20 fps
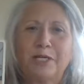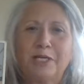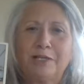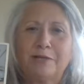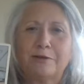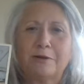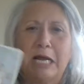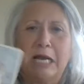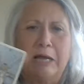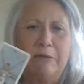
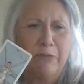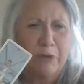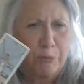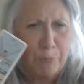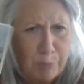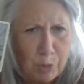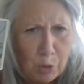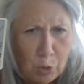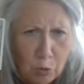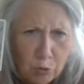either. And
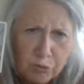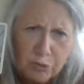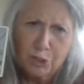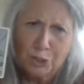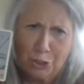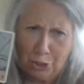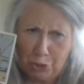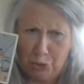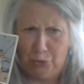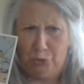they're both
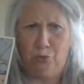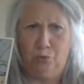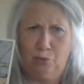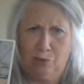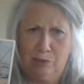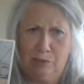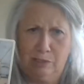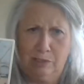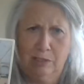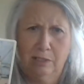
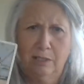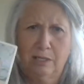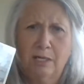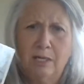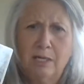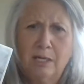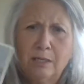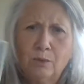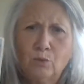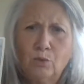2s,
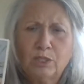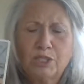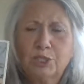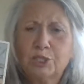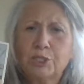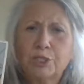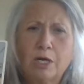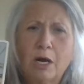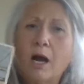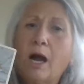
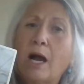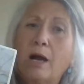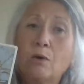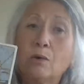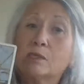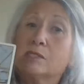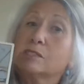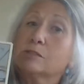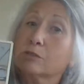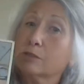which
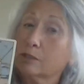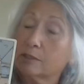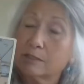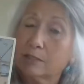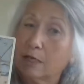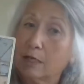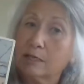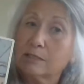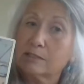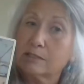always sort of
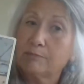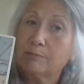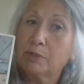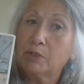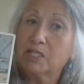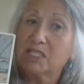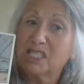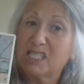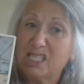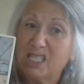talks
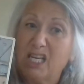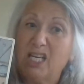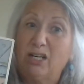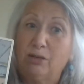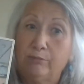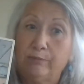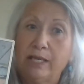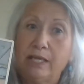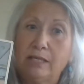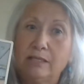about a
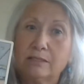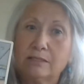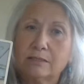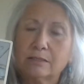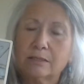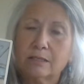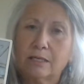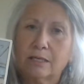stalemate.